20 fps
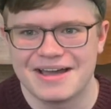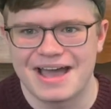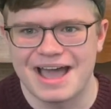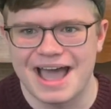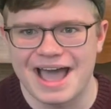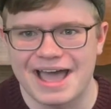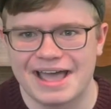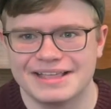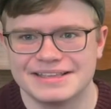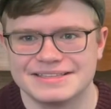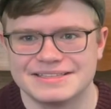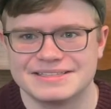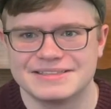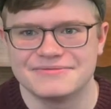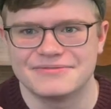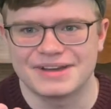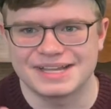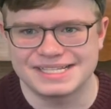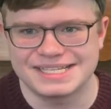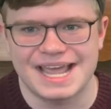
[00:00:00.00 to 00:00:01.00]
as the
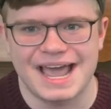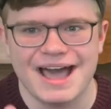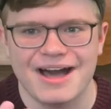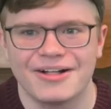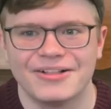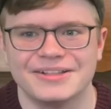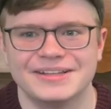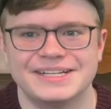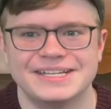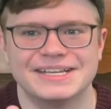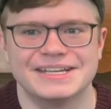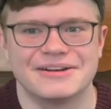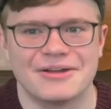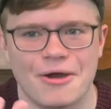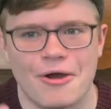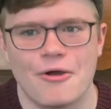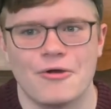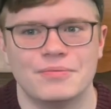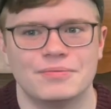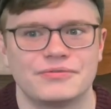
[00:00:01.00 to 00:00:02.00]
vitality and
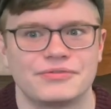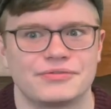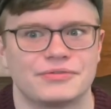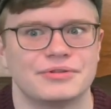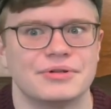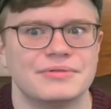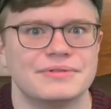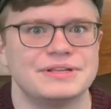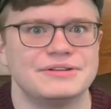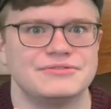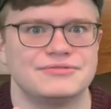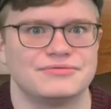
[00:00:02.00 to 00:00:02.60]
hope slowly